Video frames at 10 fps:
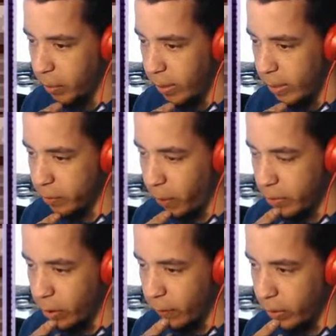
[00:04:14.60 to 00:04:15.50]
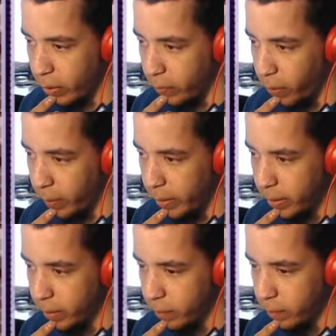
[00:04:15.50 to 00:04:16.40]
Please watch over her for me.
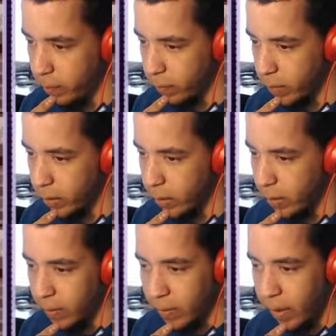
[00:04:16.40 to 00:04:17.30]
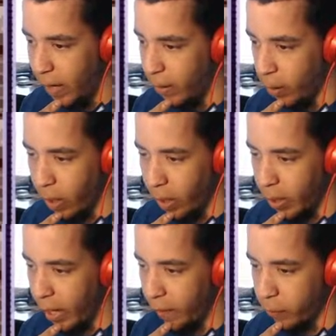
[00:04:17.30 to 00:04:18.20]
I no
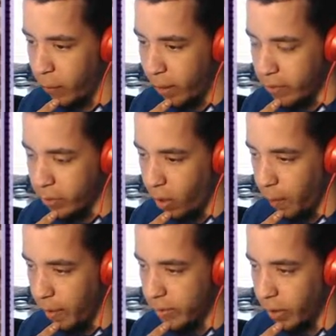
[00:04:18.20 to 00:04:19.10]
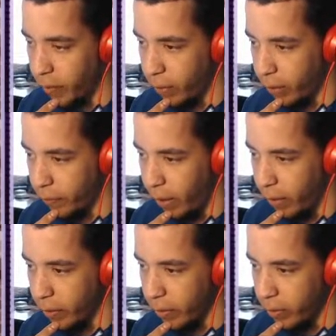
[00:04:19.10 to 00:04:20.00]
longer have the right to call myself her
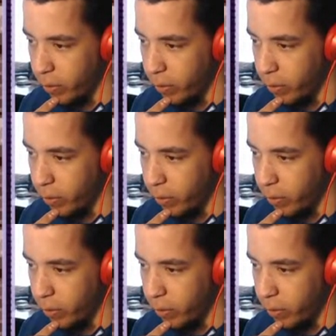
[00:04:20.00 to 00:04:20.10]
father.